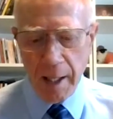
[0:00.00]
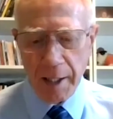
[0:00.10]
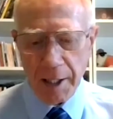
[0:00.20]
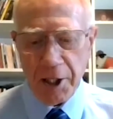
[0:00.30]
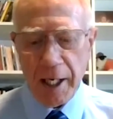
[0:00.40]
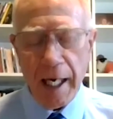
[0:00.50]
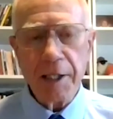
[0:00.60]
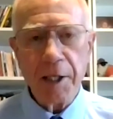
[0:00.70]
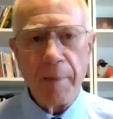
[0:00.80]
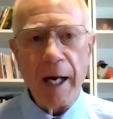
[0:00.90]
The Gen
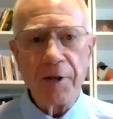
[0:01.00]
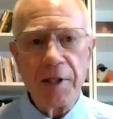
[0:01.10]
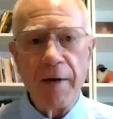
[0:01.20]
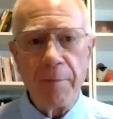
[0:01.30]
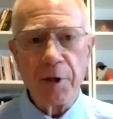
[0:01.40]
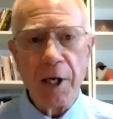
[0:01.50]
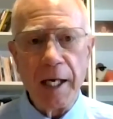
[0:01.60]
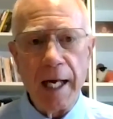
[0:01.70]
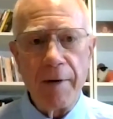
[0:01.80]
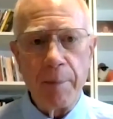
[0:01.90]
X, about
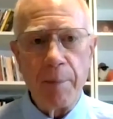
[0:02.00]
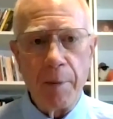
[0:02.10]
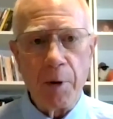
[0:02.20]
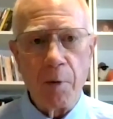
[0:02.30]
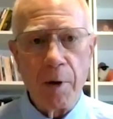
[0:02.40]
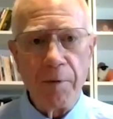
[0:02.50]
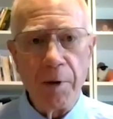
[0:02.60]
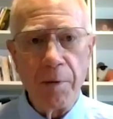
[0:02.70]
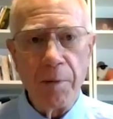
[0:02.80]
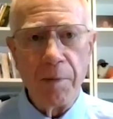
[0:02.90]
7% had a biblical
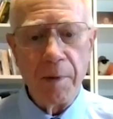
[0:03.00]
worldview.